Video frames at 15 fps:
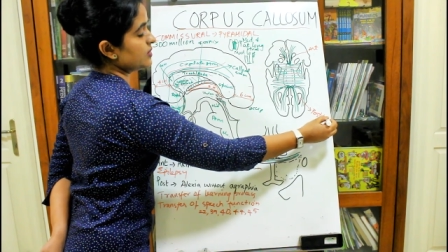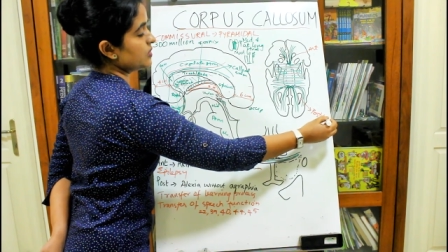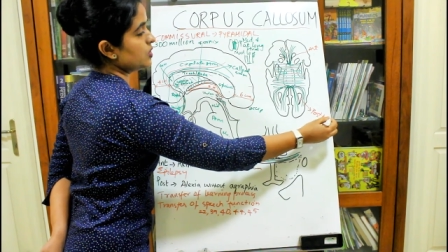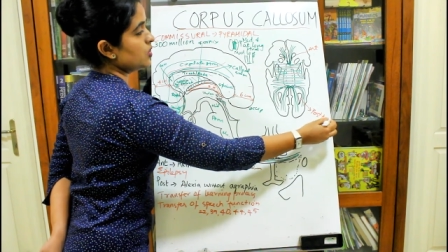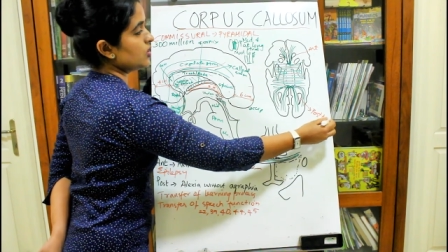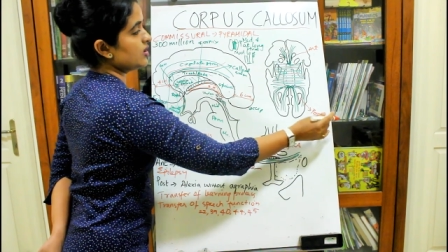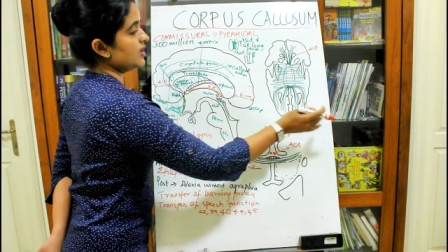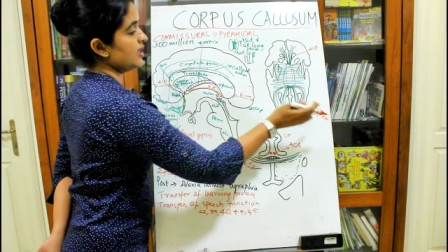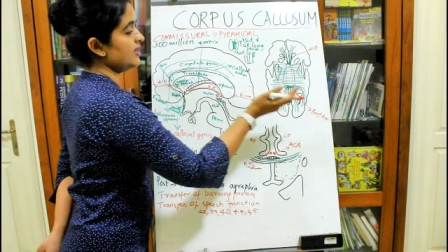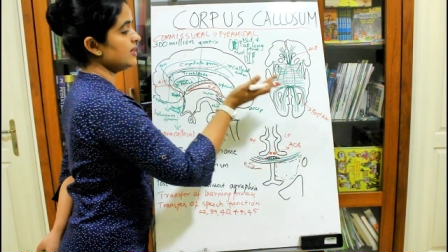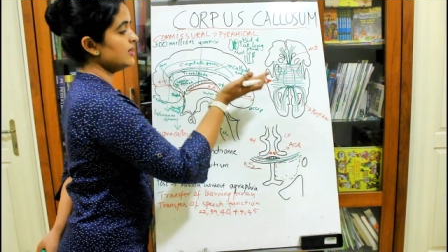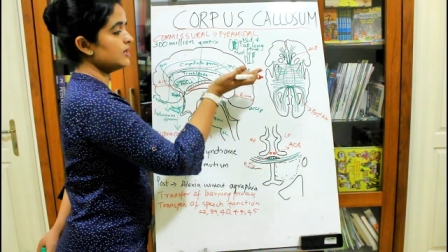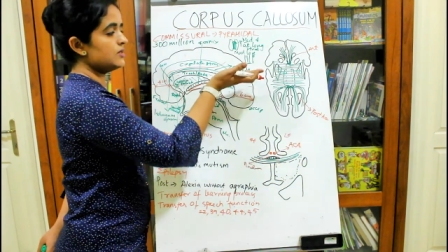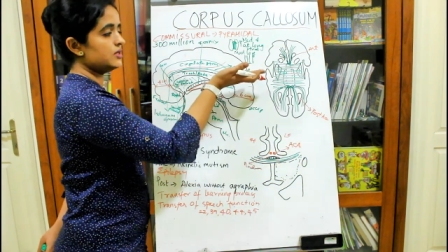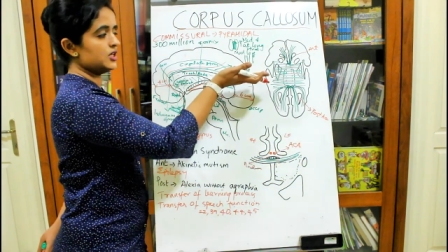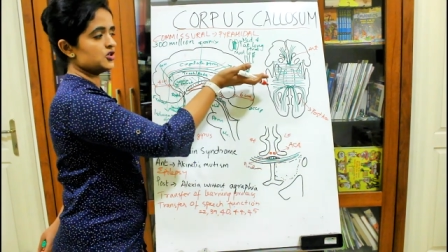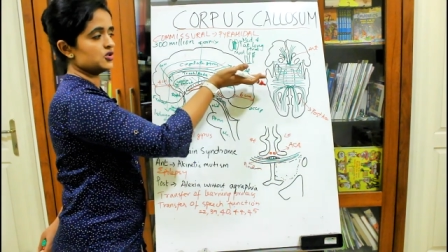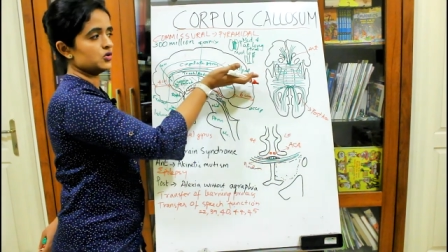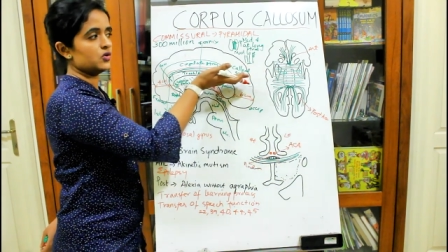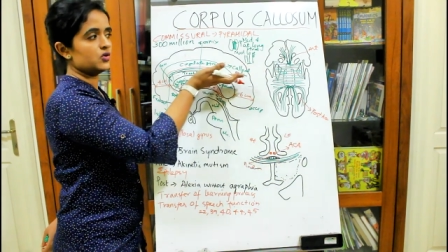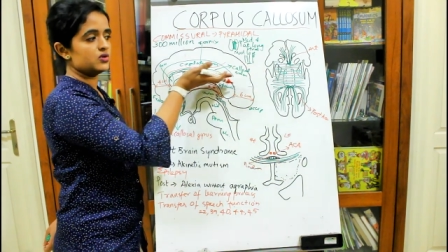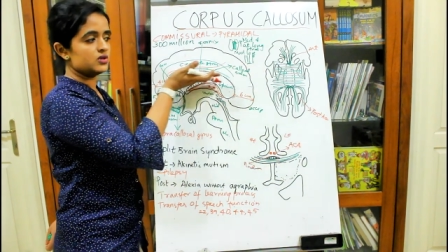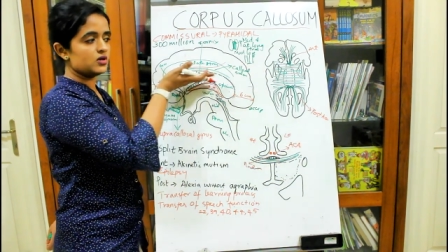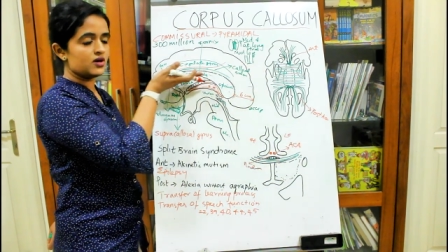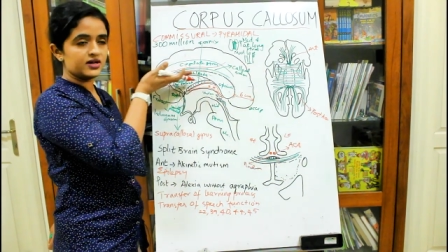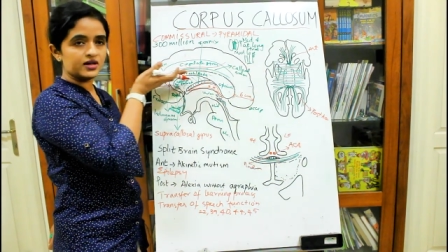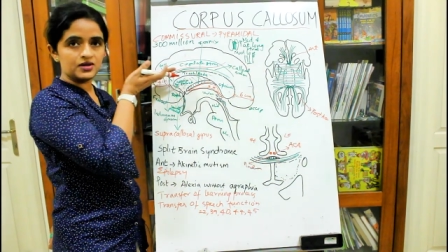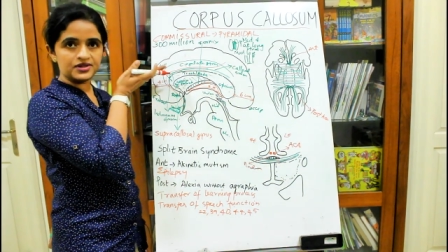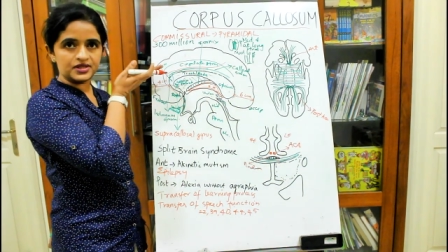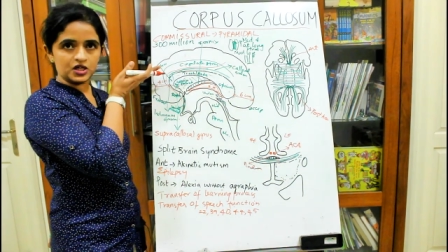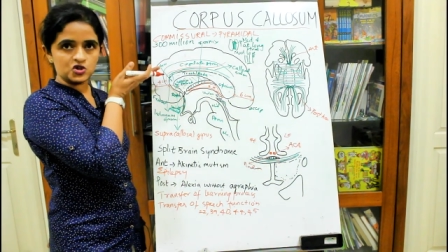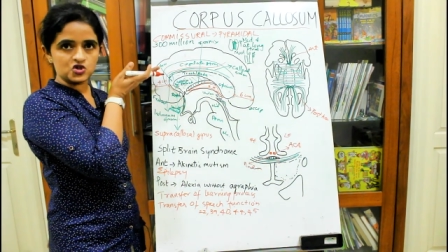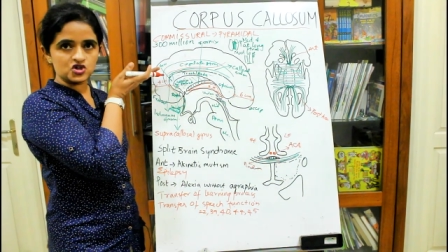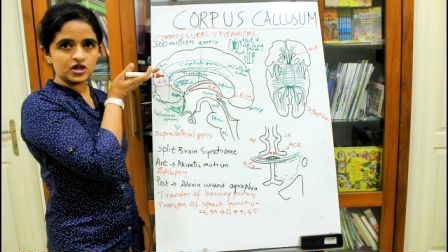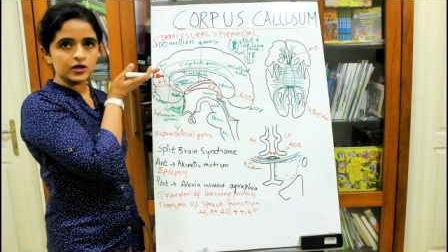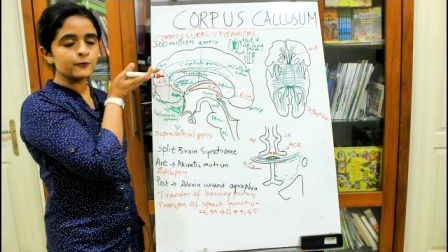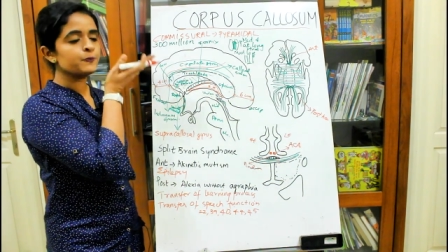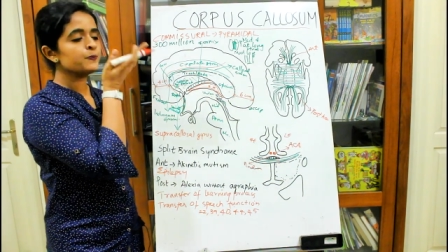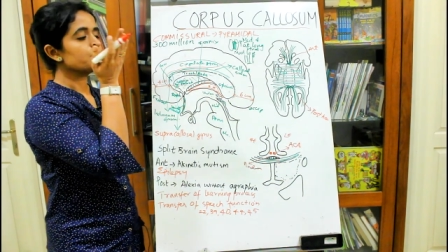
So you are taking a section, horizontal section,